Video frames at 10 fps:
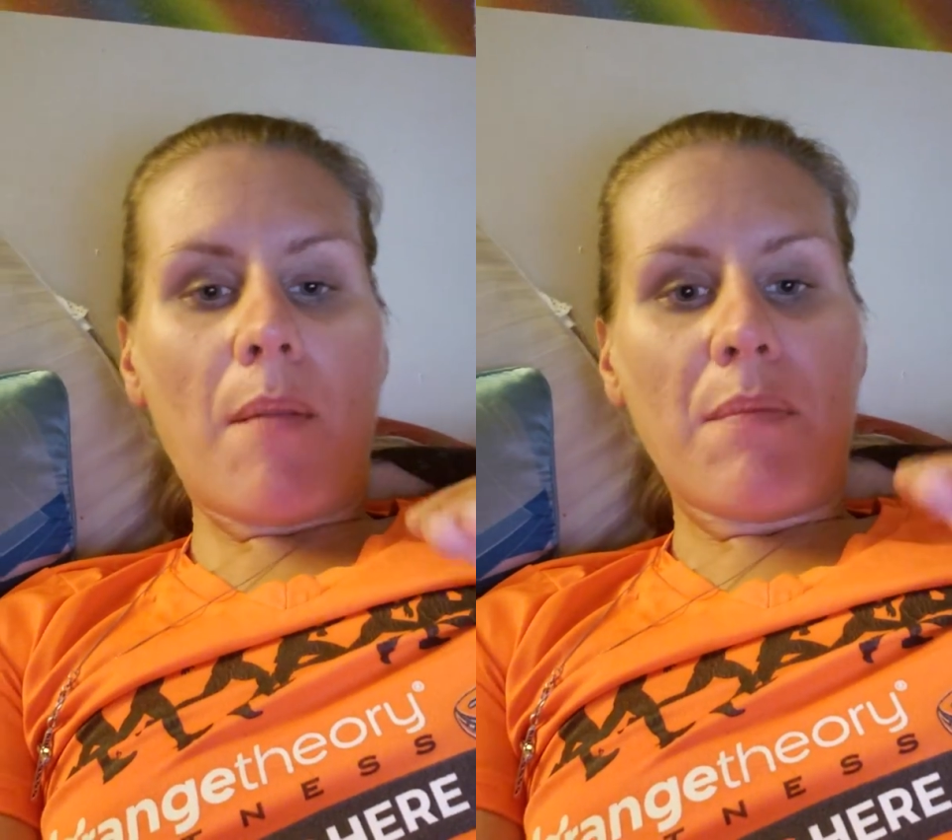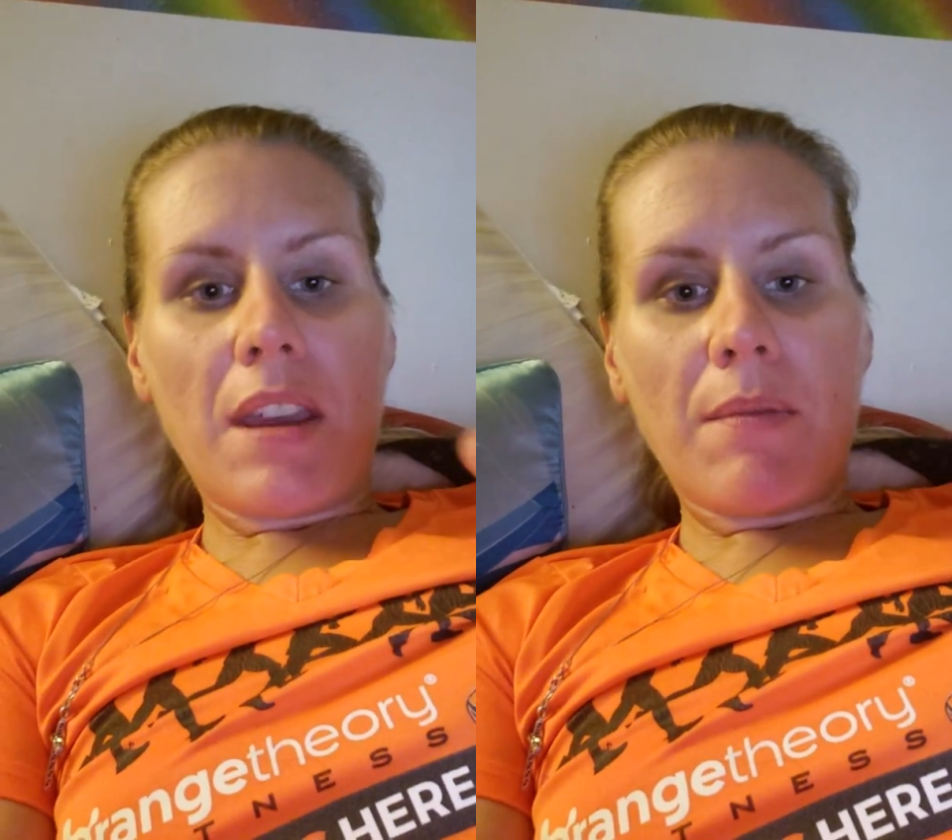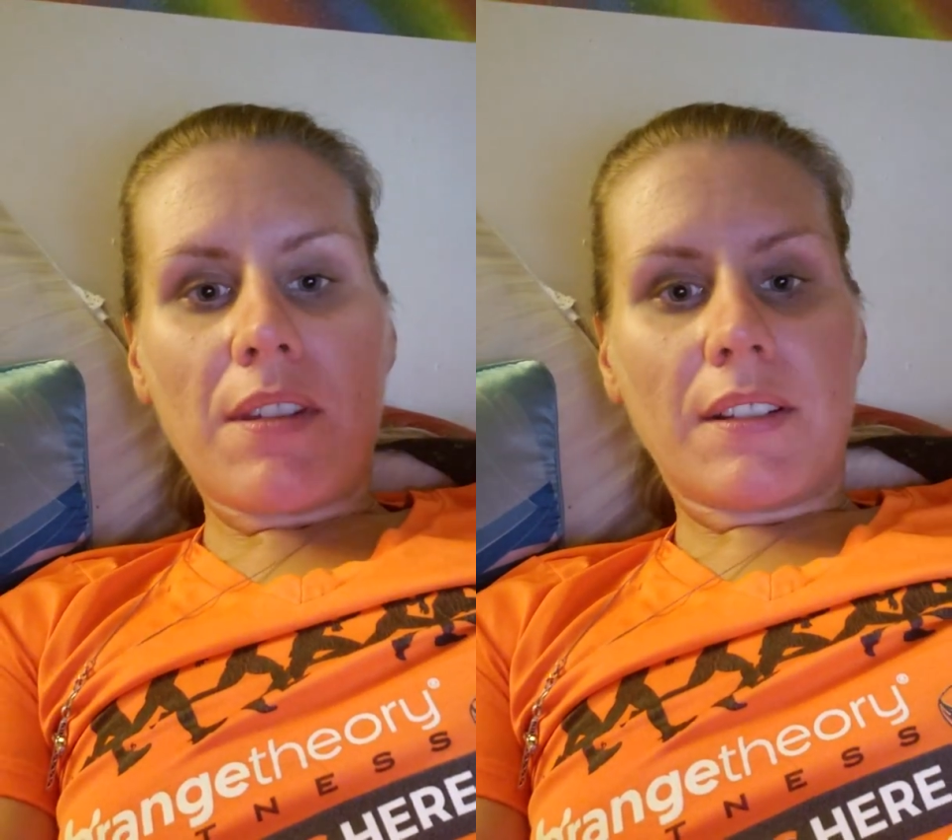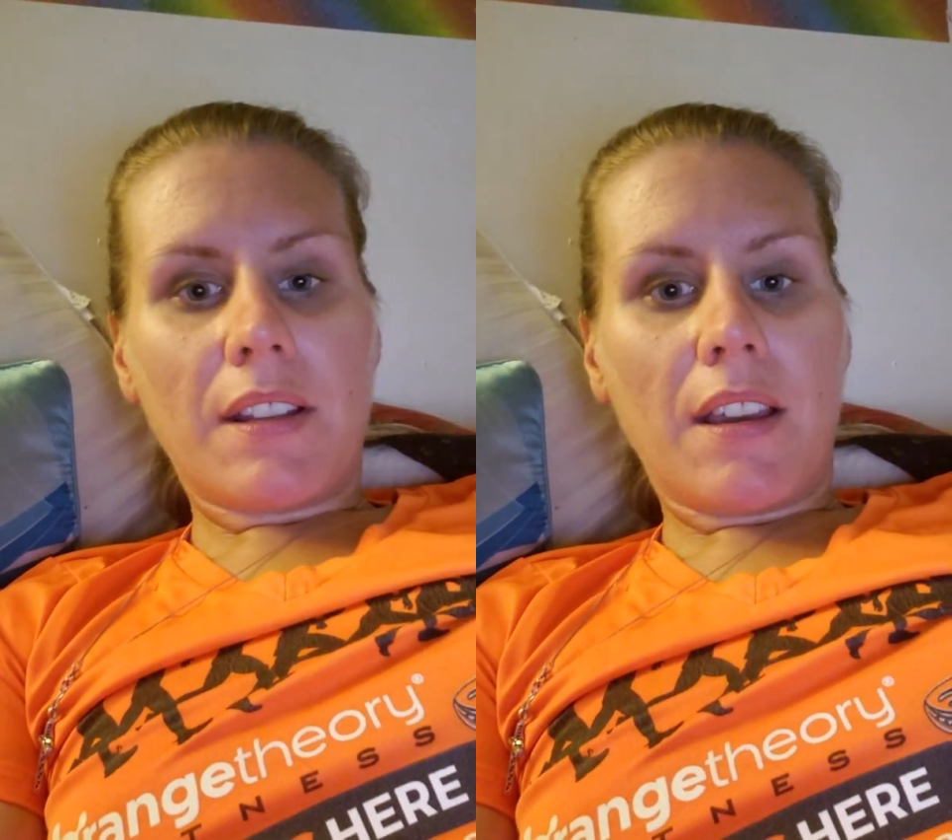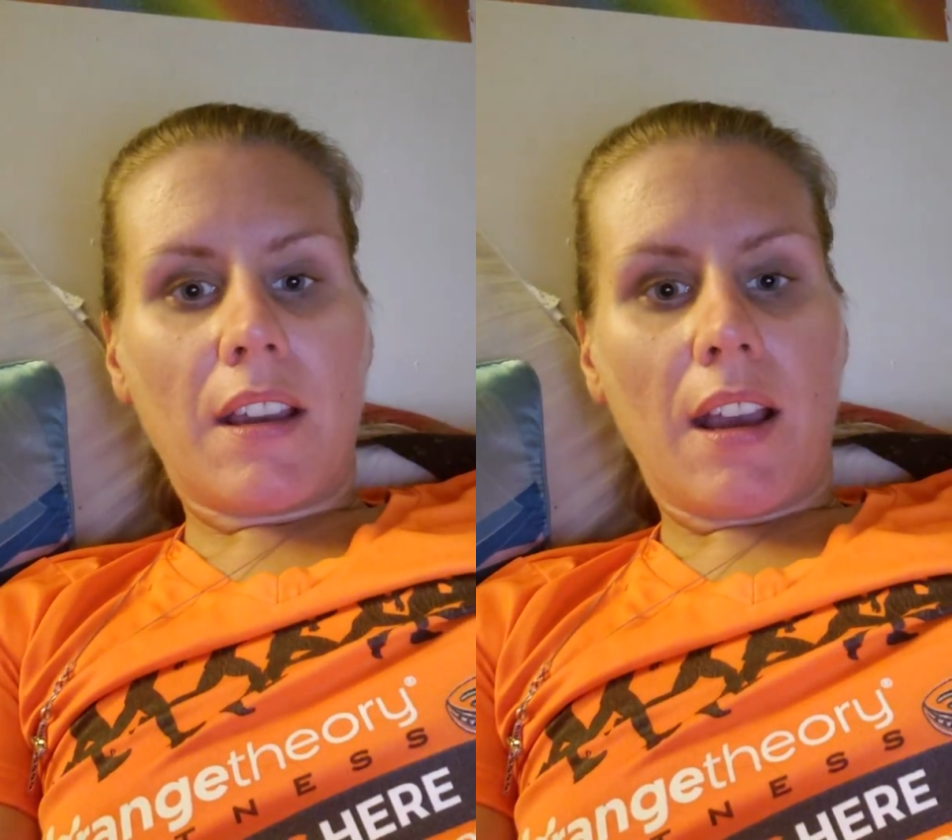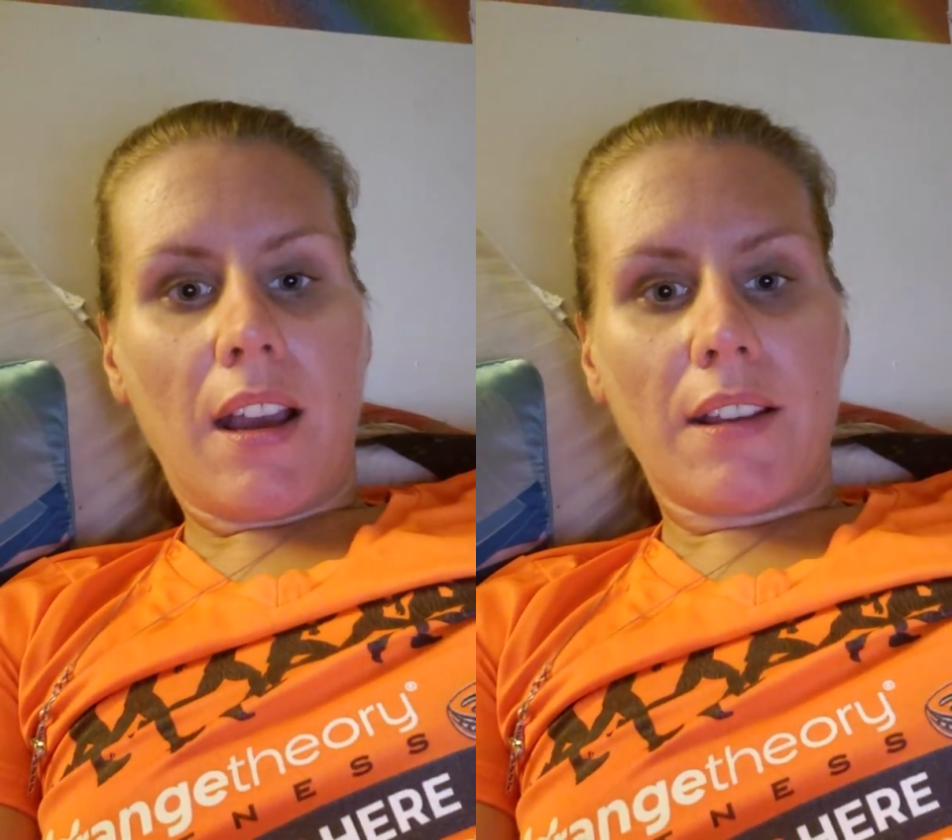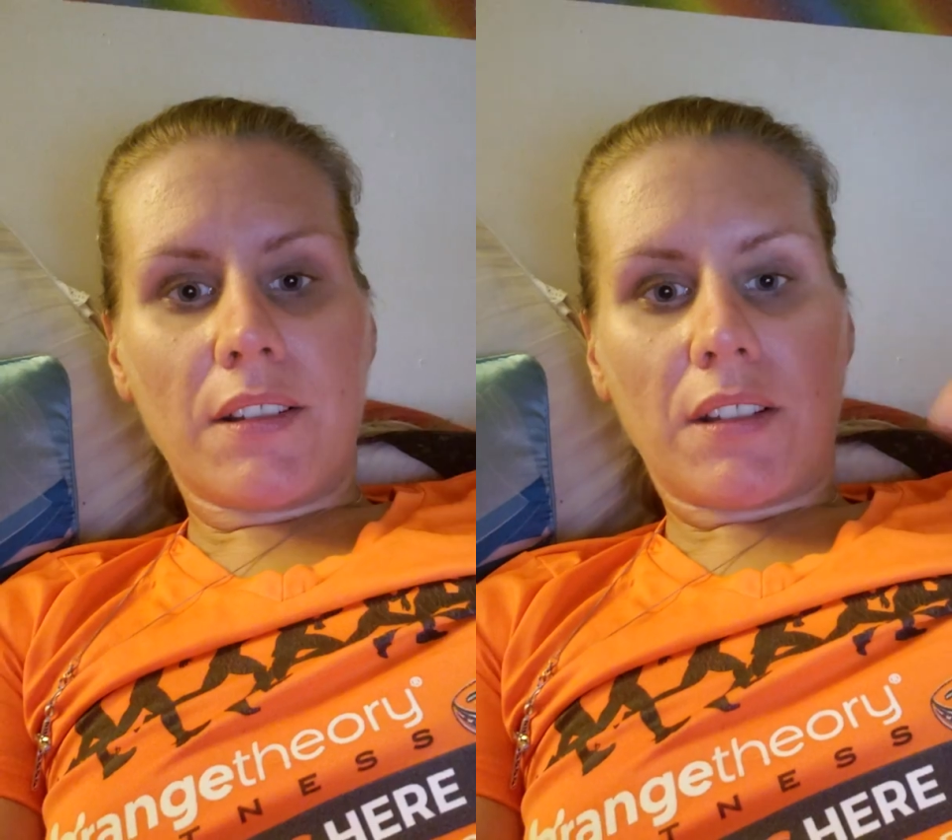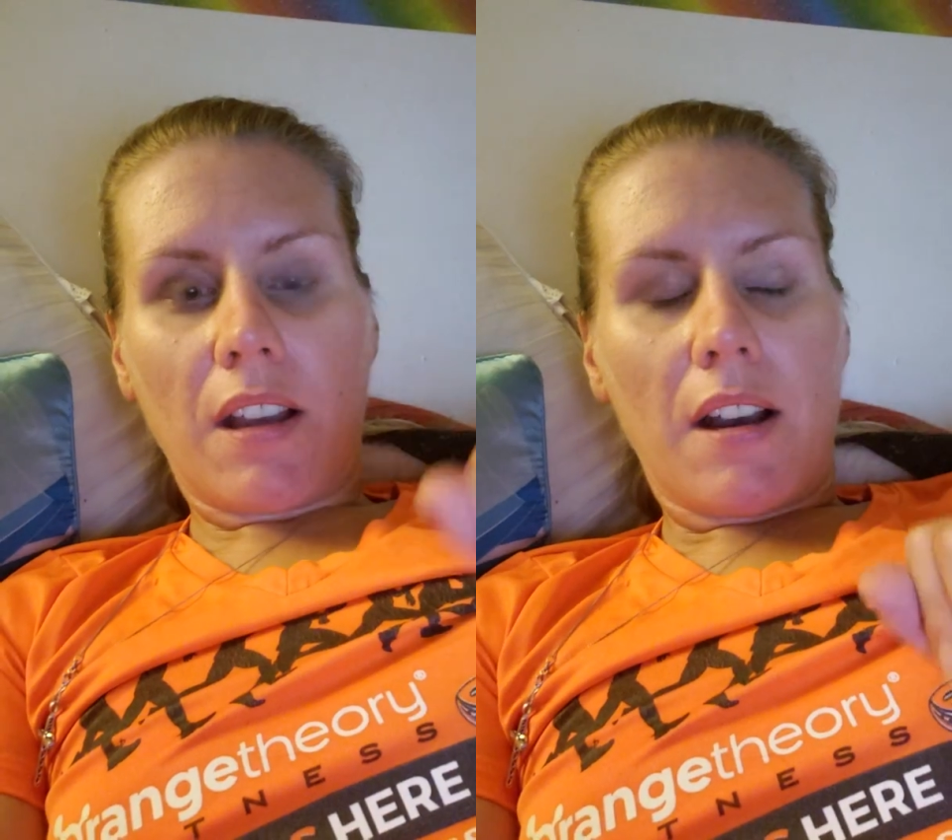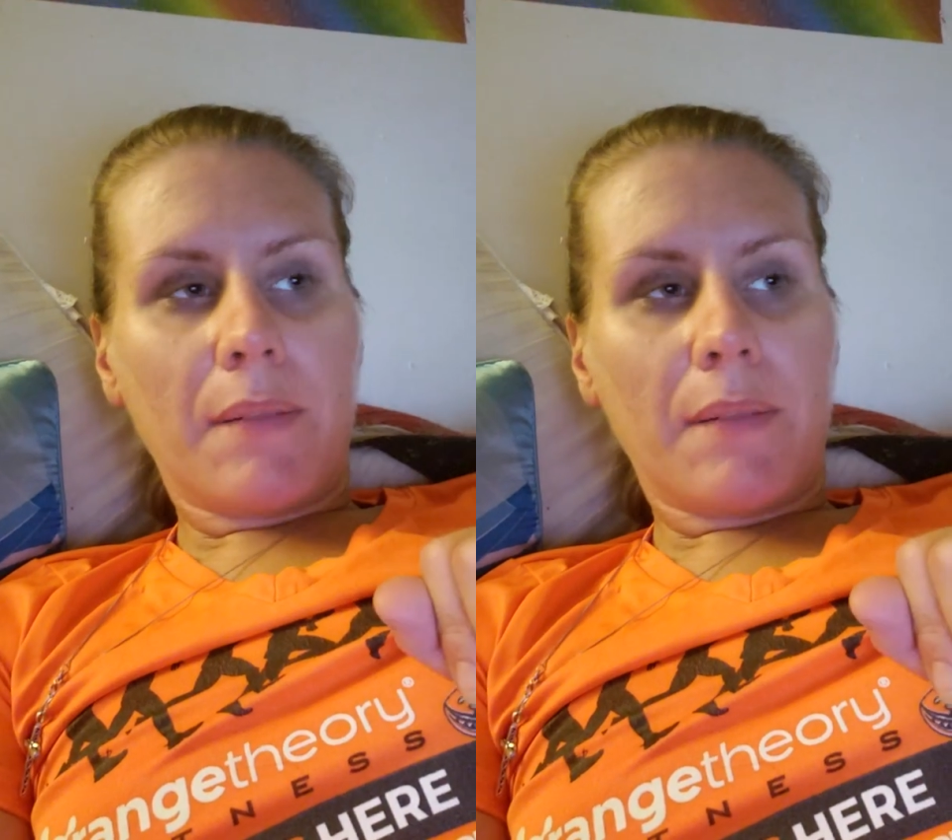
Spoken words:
Maybe this tick has